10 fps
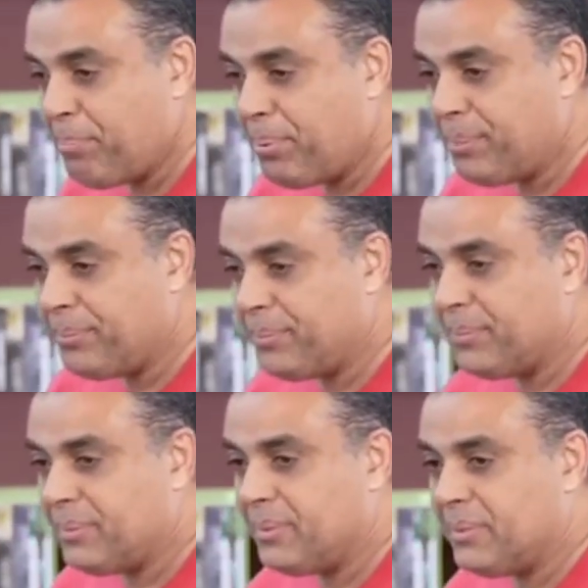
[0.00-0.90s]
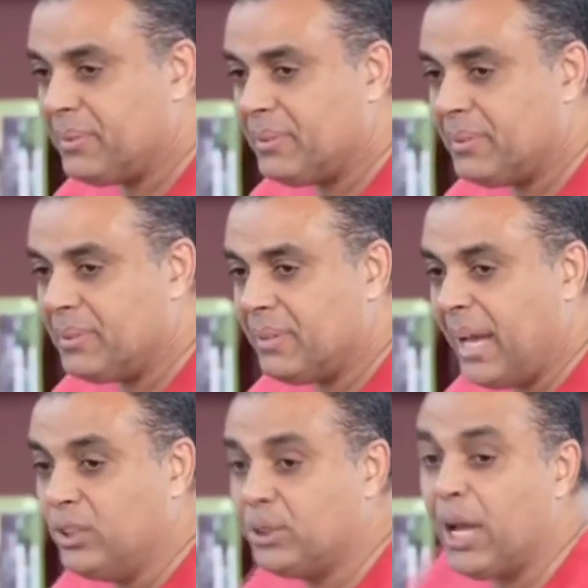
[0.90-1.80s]
up.
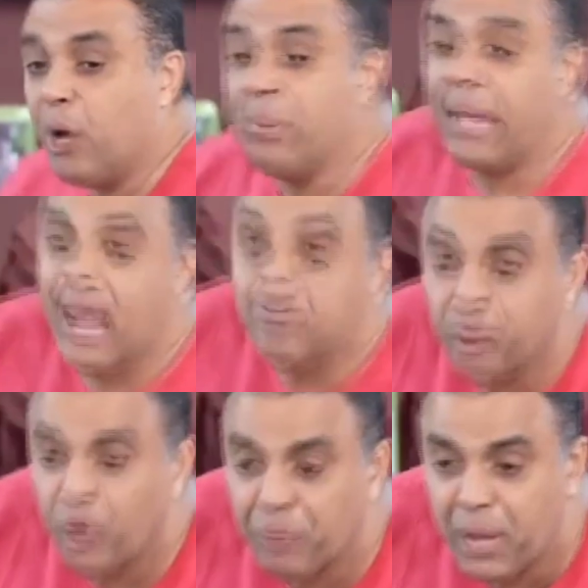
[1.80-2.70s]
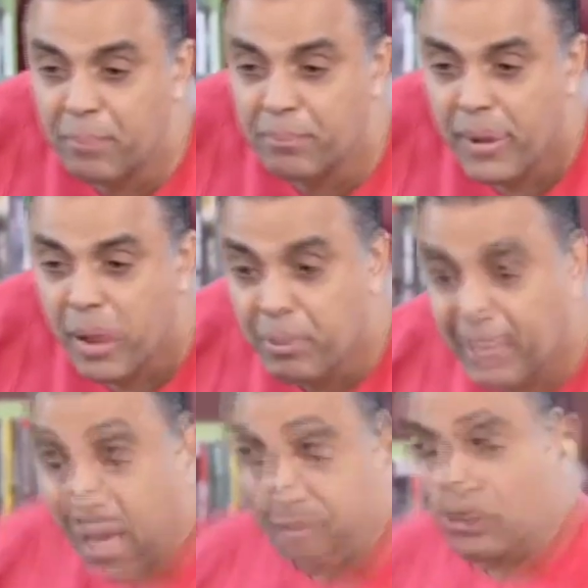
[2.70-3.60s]
And you say, oh, be careful of him. Be
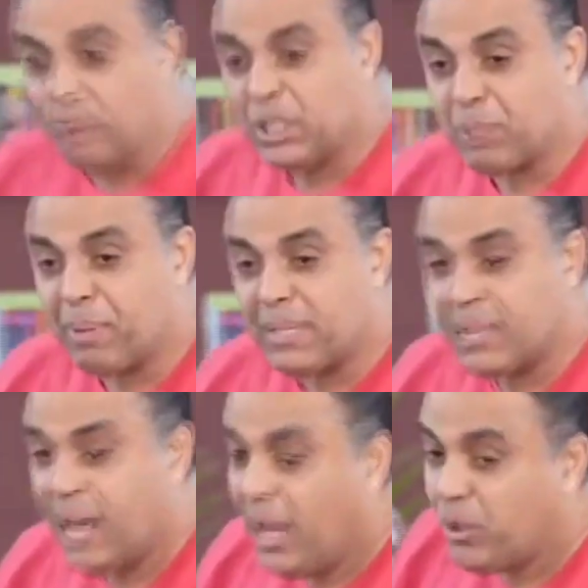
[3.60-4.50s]
careful of this person.